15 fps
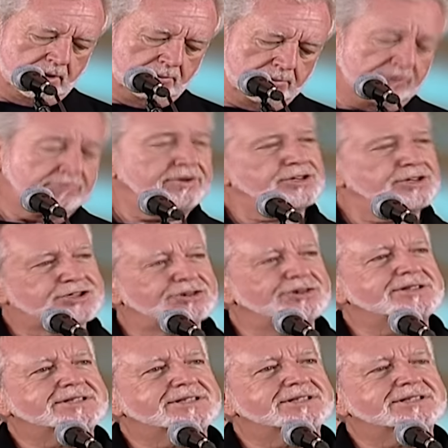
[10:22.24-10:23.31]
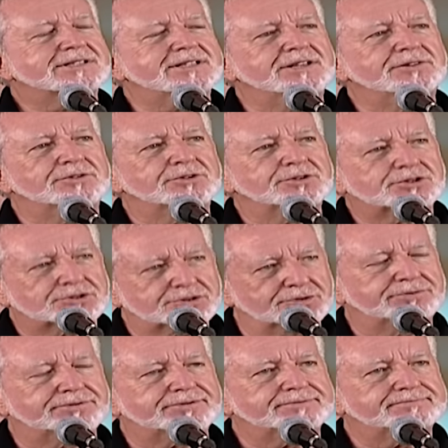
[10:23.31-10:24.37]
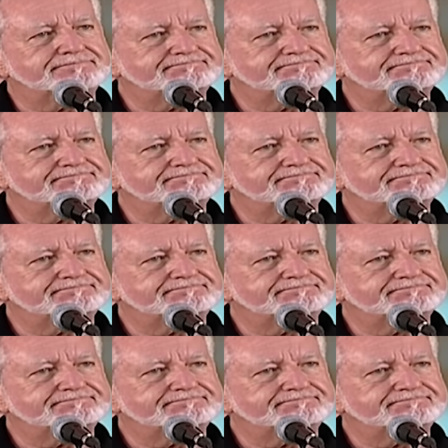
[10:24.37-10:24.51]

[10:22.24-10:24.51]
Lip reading: but rejoices in the truth.